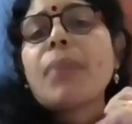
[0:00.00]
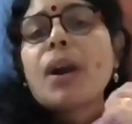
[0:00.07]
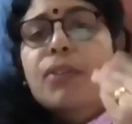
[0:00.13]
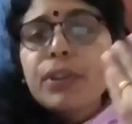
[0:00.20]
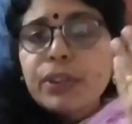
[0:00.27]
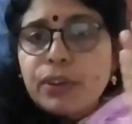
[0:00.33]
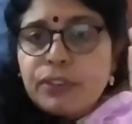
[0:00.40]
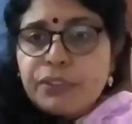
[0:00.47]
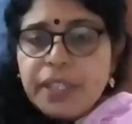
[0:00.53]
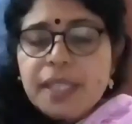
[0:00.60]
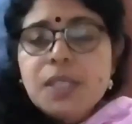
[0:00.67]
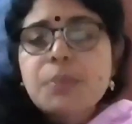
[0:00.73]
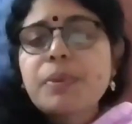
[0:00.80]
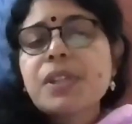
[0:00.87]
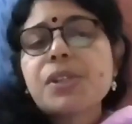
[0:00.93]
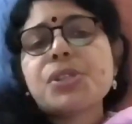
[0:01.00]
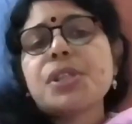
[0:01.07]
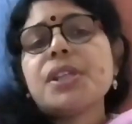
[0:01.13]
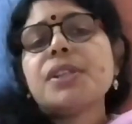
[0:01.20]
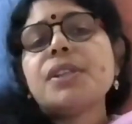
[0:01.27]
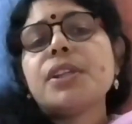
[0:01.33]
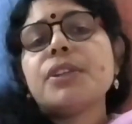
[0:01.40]
power of
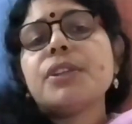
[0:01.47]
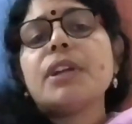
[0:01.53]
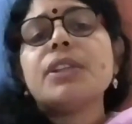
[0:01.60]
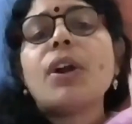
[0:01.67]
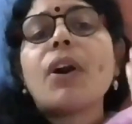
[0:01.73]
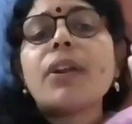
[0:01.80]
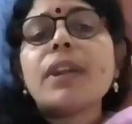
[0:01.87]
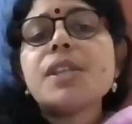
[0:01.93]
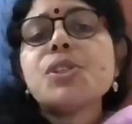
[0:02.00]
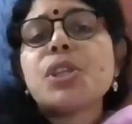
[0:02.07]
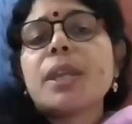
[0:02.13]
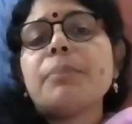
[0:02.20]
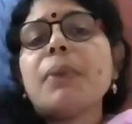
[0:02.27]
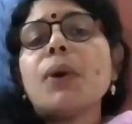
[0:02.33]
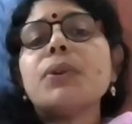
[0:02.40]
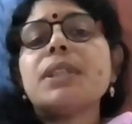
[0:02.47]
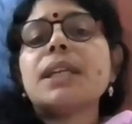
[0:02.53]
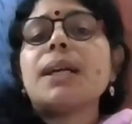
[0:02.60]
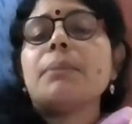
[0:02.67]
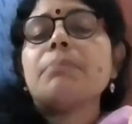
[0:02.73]
expression, your knowledge about